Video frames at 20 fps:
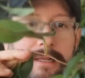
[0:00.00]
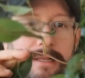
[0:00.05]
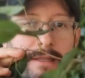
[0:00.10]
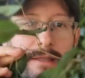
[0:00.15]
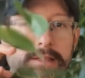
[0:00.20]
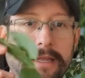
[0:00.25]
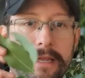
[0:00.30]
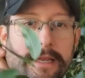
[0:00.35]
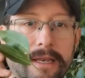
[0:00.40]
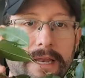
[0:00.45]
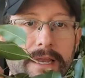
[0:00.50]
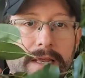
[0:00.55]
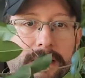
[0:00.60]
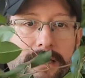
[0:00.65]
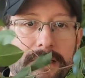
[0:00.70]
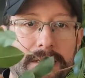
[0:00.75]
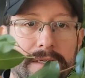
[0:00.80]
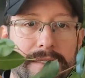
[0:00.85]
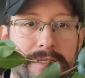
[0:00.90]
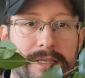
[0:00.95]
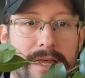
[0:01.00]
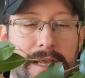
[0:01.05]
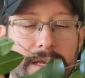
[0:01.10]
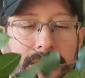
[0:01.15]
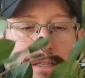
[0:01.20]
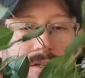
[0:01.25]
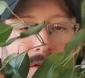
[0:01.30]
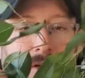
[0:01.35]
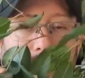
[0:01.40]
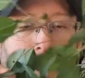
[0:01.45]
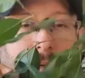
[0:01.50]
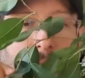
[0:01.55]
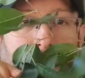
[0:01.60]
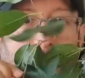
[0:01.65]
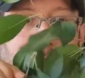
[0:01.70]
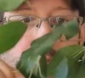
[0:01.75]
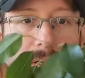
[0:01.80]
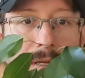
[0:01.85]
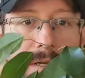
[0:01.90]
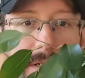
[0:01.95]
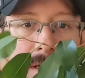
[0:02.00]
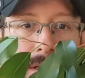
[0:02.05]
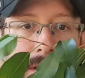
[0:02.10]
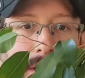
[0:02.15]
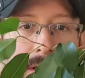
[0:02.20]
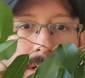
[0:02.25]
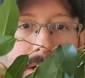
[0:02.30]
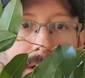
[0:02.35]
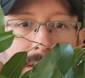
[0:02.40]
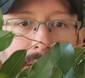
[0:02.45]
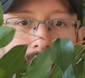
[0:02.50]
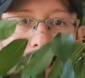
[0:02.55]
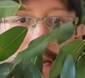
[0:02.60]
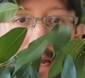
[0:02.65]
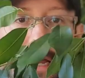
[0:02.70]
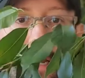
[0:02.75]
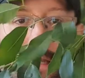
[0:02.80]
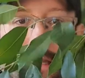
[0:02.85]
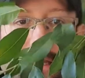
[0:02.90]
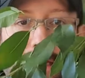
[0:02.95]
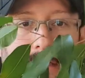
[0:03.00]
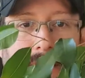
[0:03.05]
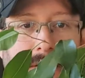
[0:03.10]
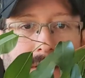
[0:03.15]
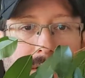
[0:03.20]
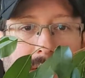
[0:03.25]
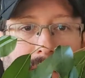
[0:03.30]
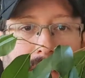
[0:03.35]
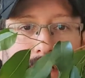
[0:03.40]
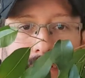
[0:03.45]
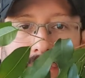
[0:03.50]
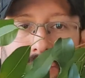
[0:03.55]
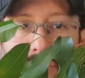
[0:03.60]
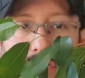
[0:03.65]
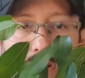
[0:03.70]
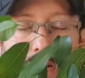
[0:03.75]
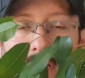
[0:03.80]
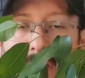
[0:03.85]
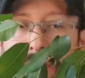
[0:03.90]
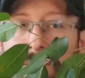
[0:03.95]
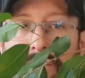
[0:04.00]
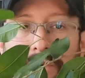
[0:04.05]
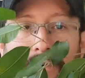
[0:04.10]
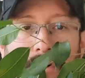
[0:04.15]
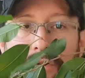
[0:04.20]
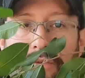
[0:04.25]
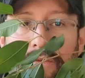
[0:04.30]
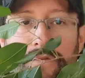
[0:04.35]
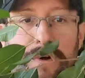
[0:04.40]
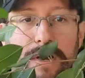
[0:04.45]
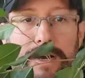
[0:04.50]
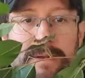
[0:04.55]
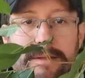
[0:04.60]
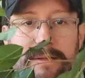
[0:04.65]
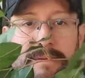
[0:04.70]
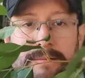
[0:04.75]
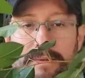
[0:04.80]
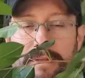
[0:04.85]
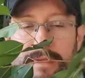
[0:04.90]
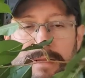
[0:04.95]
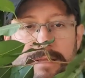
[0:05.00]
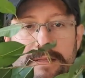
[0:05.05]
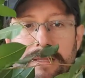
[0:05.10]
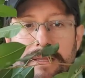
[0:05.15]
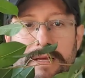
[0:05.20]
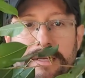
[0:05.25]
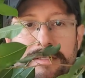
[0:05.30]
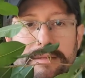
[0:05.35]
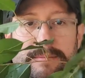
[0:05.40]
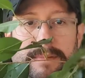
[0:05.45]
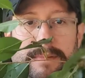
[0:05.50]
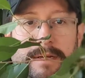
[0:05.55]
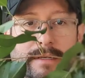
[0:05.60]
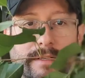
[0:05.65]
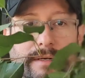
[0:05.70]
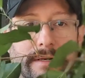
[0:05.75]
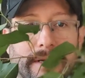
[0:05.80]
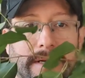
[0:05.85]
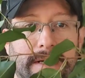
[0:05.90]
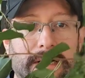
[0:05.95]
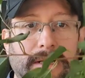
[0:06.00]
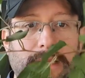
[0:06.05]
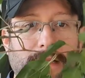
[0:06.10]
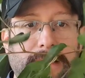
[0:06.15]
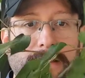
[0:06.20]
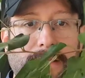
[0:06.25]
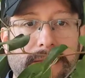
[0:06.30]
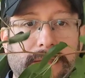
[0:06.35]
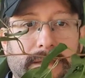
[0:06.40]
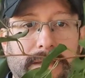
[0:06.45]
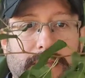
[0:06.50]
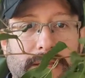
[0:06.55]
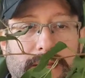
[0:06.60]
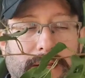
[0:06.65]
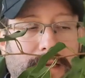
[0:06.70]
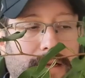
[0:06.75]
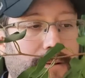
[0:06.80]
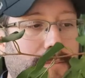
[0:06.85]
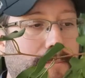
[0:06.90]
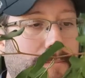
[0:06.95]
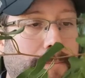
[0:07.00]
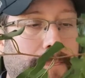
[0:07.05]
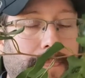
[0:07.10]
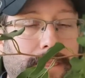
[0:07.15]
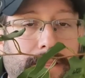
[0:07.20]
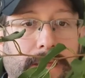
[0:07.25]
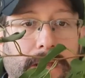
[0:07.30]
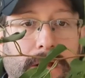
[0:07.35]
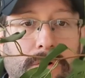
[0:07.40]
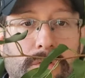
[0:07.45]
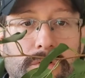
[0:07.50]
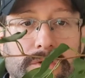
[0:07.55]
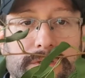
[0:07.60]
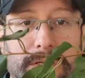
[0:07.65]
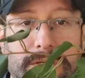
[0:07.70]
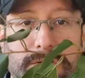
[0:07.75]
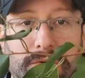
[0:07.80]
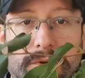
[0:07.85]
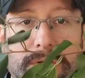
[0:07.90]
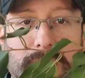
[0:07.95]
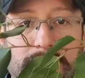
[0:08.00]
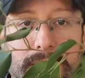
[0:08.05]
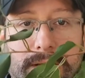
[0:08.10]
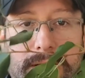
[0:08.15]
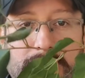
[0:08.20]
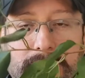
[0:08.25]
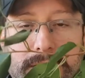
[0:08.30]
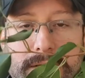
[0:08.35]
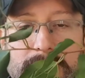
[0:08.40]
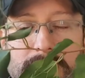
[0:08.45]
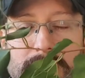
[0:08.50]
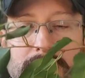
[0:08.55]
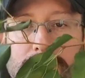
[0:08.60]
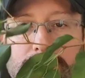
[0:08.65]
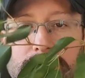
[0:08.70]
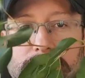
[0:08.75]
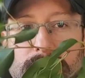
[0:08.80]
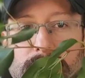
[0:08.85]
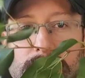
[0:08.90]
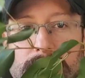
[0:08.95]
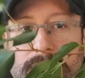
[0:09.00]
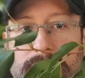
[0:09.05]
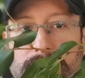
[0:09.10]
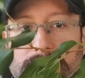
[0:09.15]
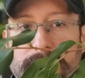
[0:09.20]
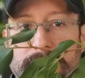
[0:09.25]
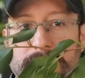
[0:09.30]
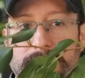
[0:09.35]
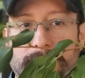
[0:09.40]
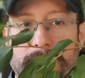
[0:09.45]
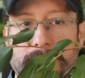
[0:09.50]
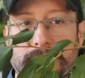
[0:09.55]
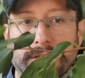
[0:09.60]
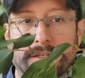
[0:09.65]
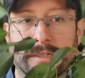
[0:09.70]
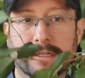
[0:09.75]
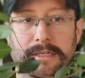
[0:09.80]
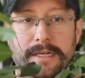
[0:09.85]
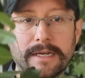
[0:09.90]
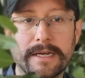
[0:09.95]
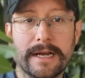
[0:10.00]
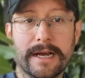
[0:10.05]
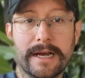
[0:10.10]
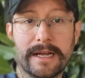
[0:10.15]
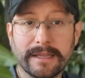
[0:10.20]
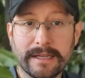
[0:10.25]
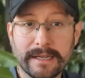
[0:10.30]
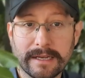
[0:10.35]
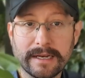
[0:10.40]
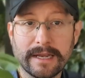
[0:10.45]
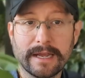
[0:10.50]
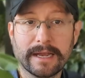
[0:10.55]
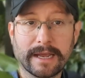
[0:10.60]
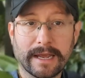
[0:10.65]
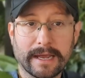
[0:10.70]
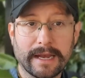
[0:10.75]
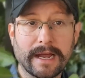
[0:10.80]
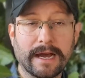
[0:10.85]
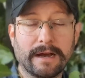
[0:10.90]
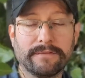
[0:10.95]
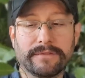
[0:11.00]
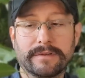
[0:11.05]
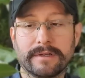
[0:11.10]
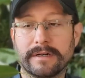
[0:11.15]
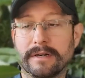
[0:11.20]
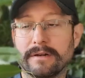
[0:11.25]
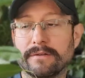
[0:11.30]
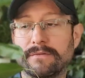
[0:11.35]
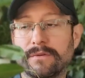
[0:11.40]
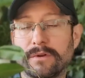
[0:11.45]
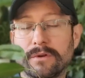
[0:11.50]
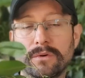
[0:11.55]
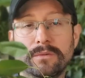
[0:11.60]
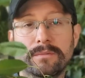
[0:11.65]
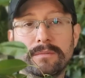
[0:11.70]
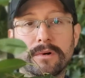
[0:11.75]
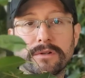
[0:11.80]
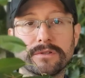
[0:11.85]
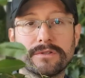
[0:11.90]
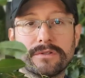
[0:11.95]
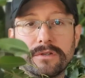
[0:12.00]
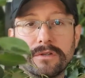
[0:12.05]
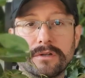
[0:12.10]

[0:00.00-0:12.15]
then like this, like a serpent, and then like this in 3, 4, 5, doesn't matter, the holes that you can get with one of these branches. And then again, after a few months